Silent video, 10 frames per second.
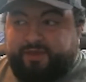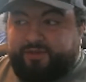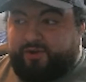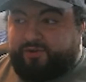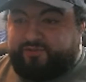
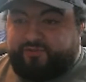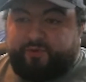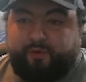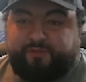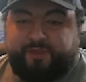characters do
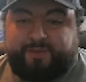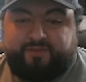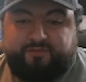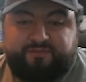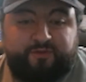their own thing, but
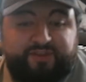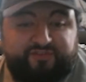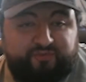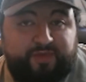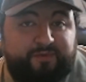you still
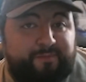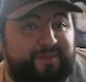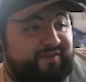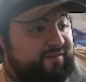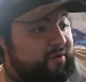issue them
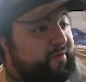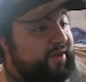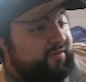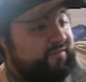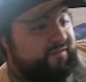commands and all
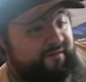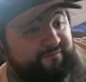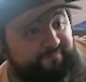that good stuff.